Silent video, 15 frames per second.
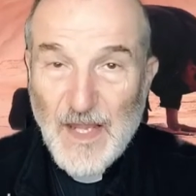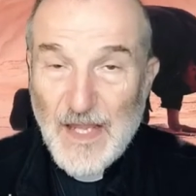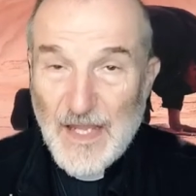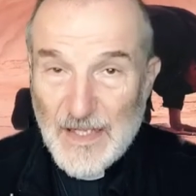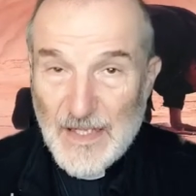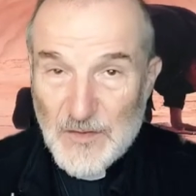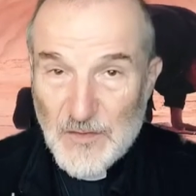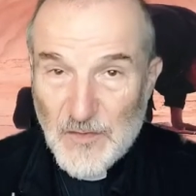
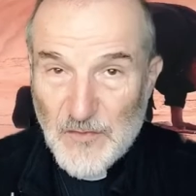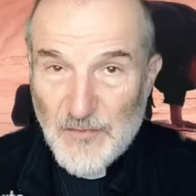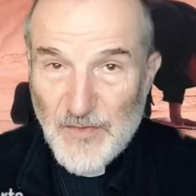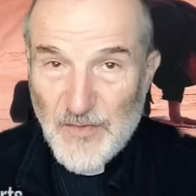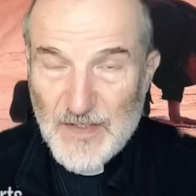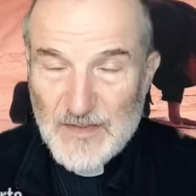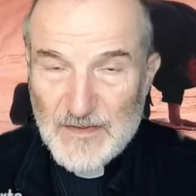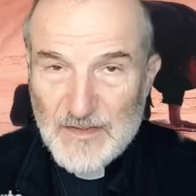And of
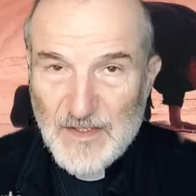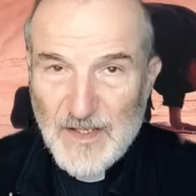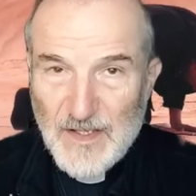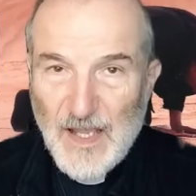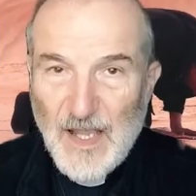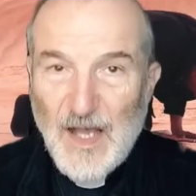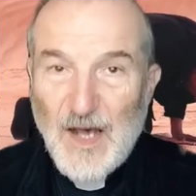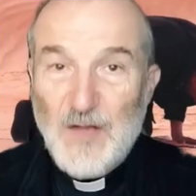fact,
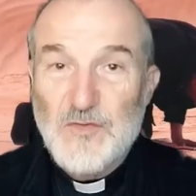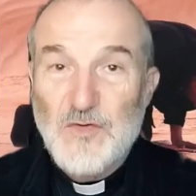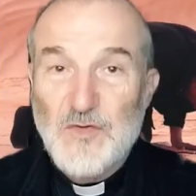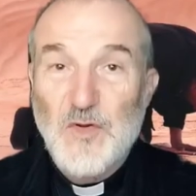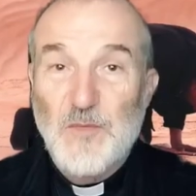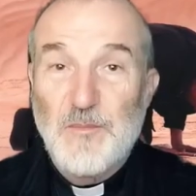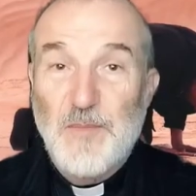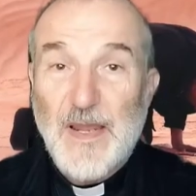between the
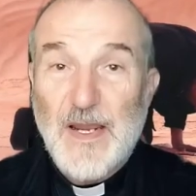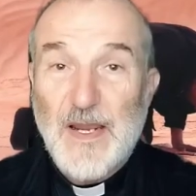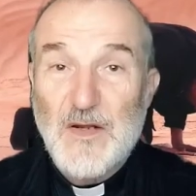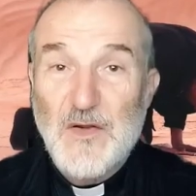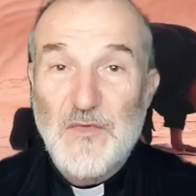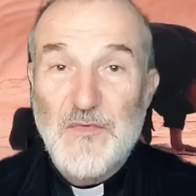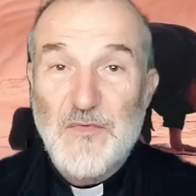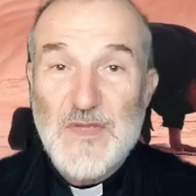Father and the
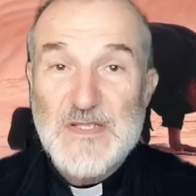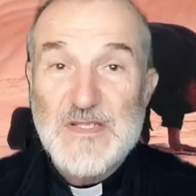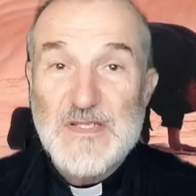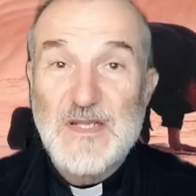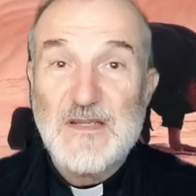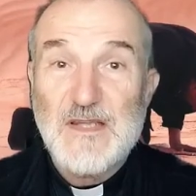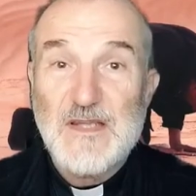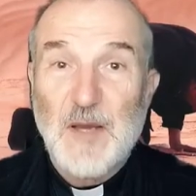Son,
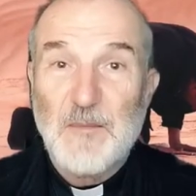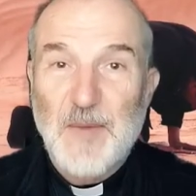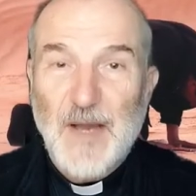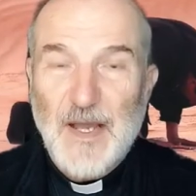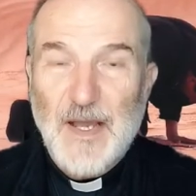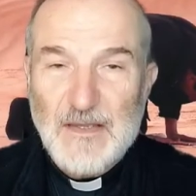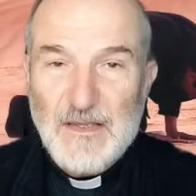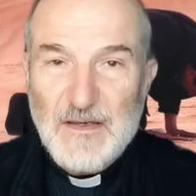there is not
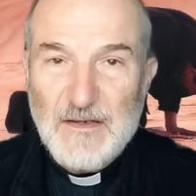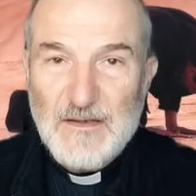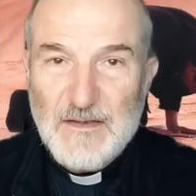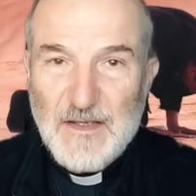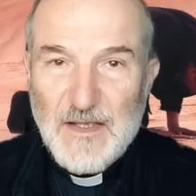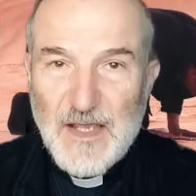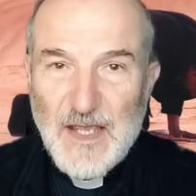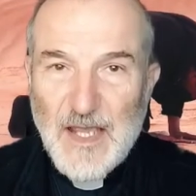nothing
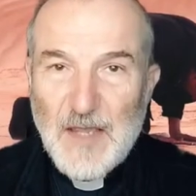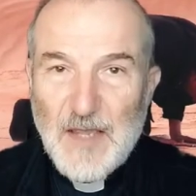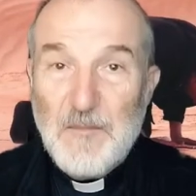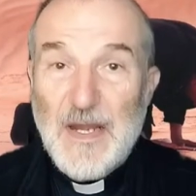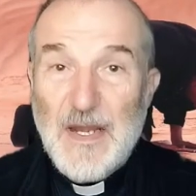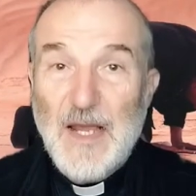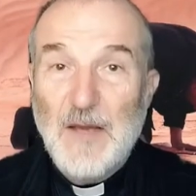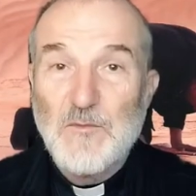but
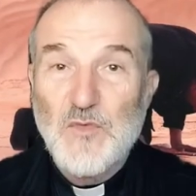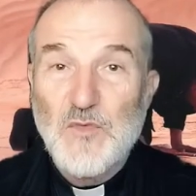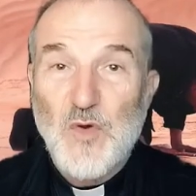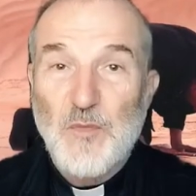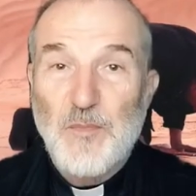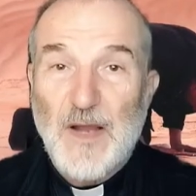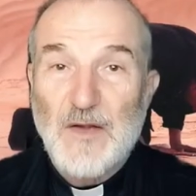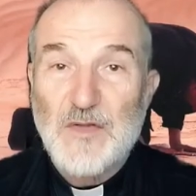the love
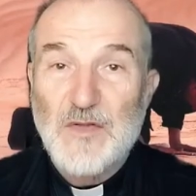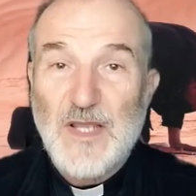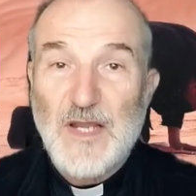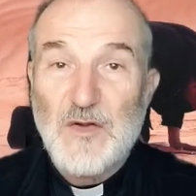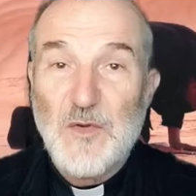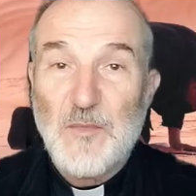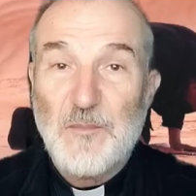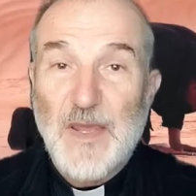for which the
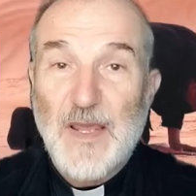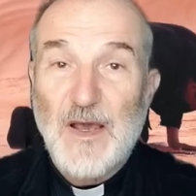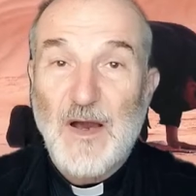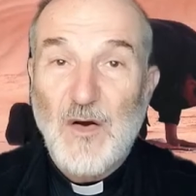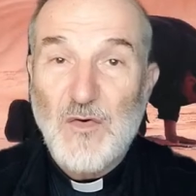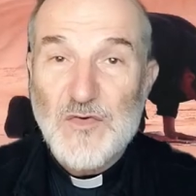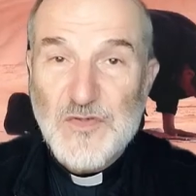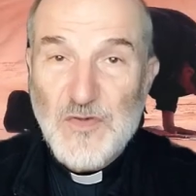Father
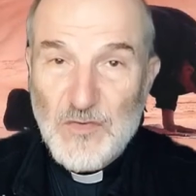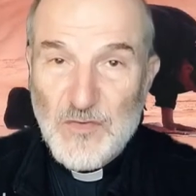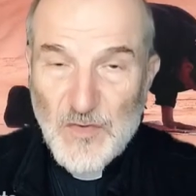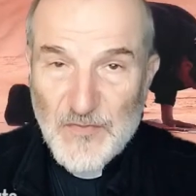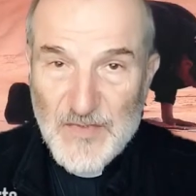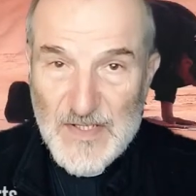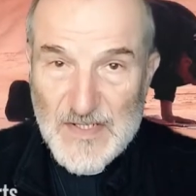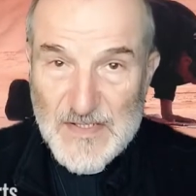engenders the
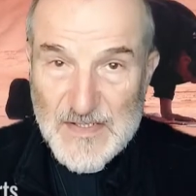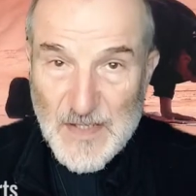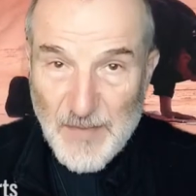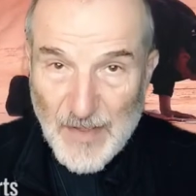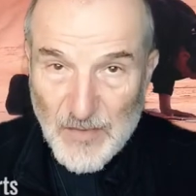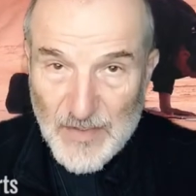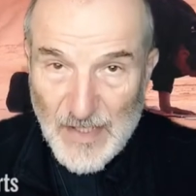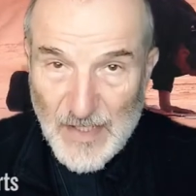Son, and
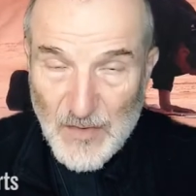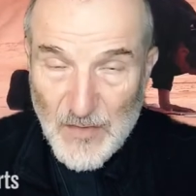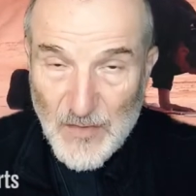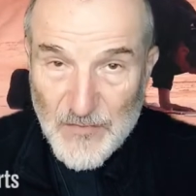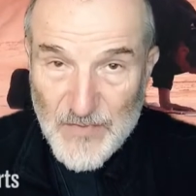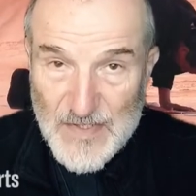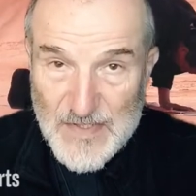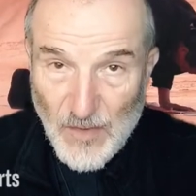by which the
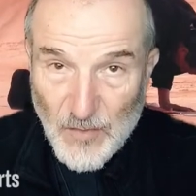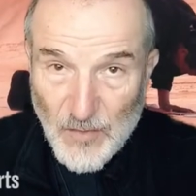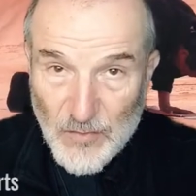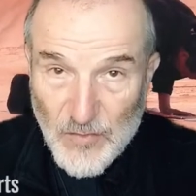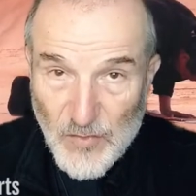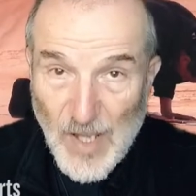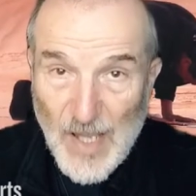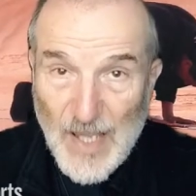Son in
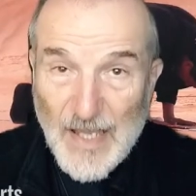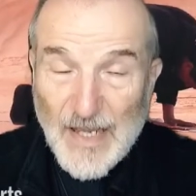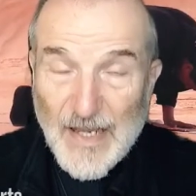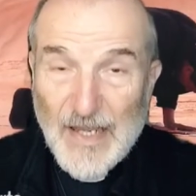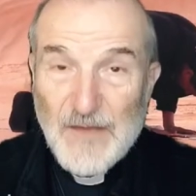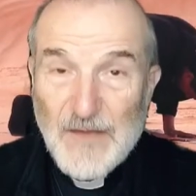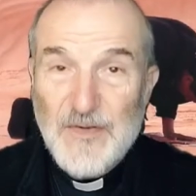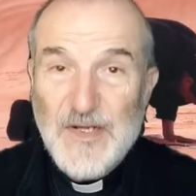return
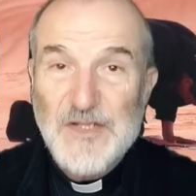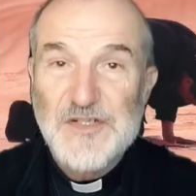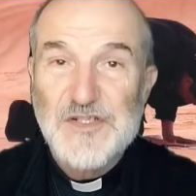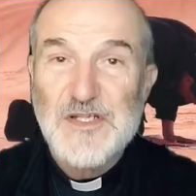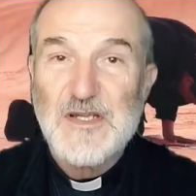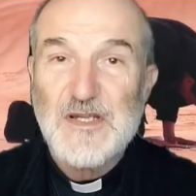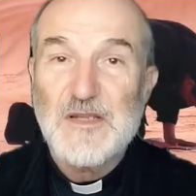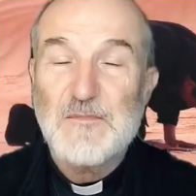reflects
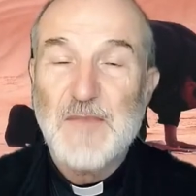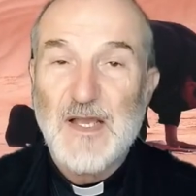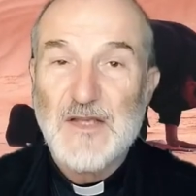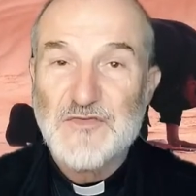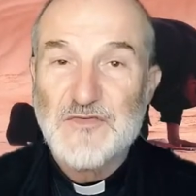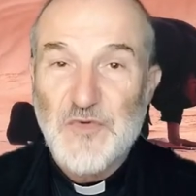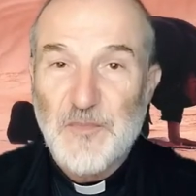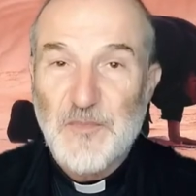the image
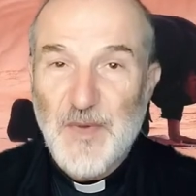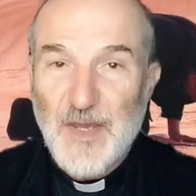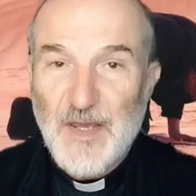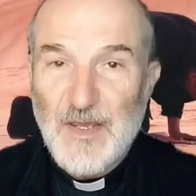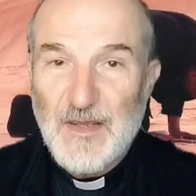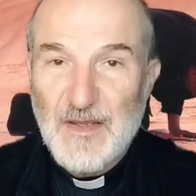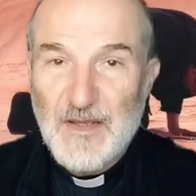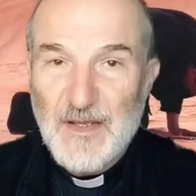of
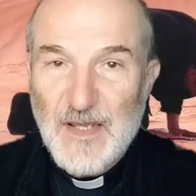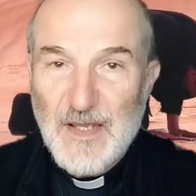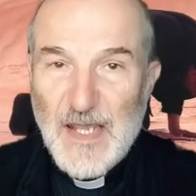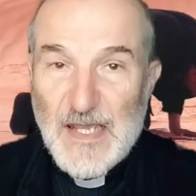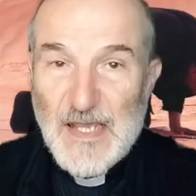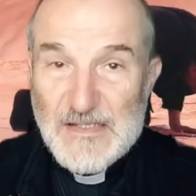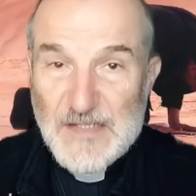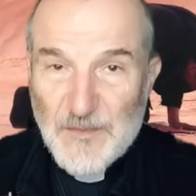Father.
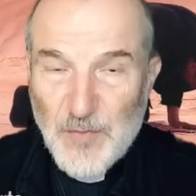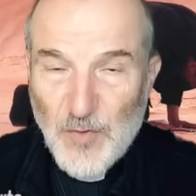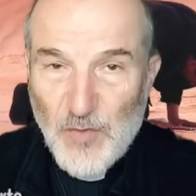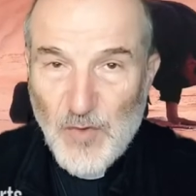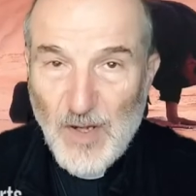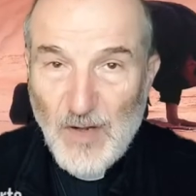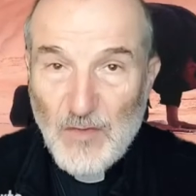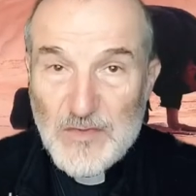It's why
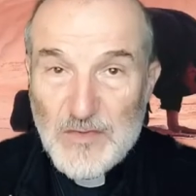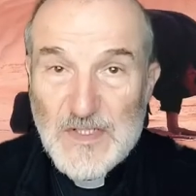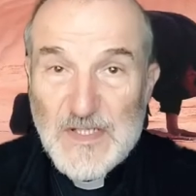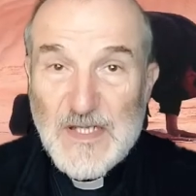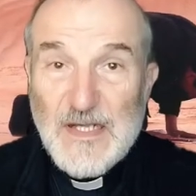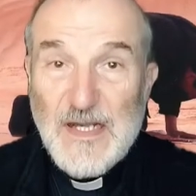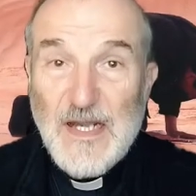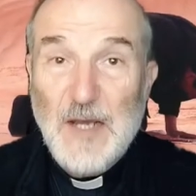we say he
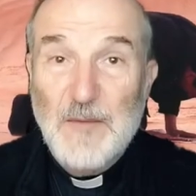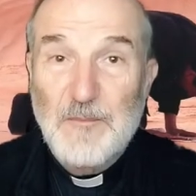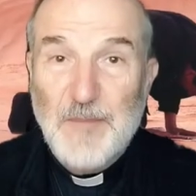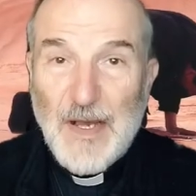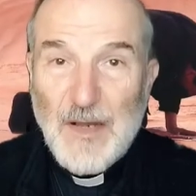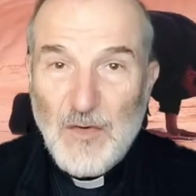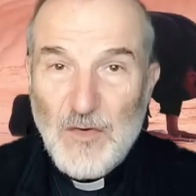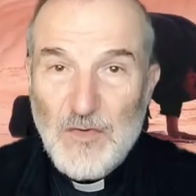is the
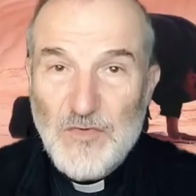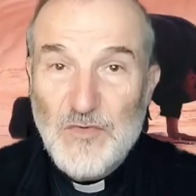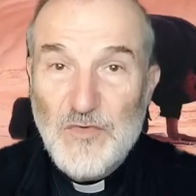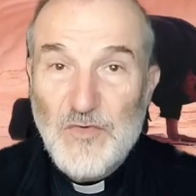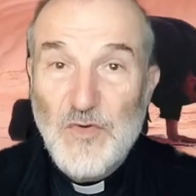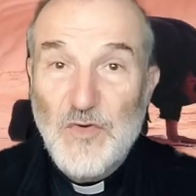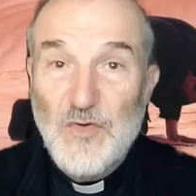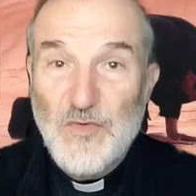Word of
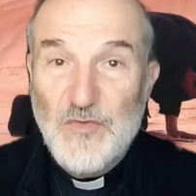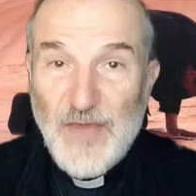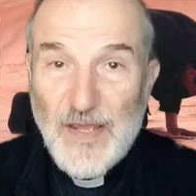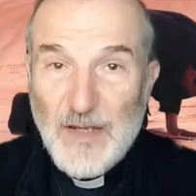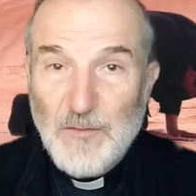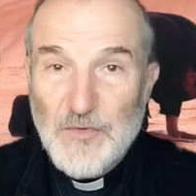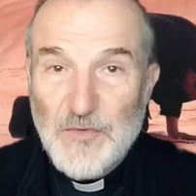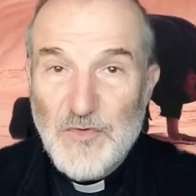God, and that
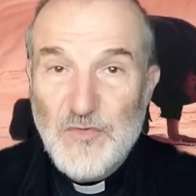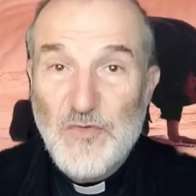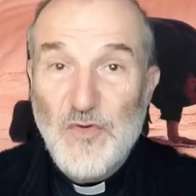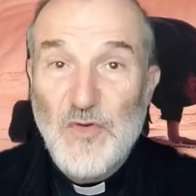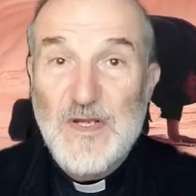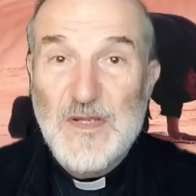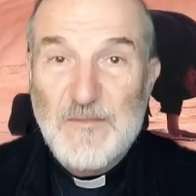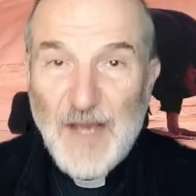he is the
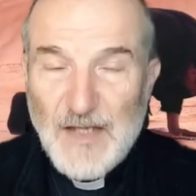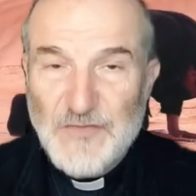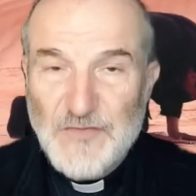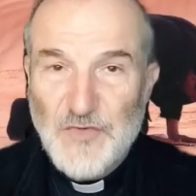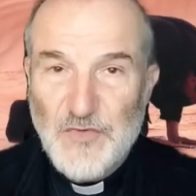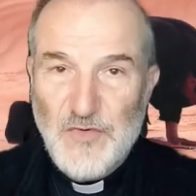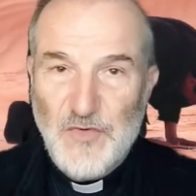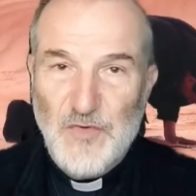image of
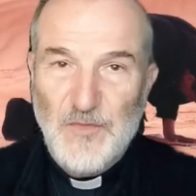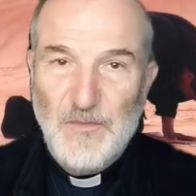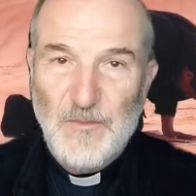God.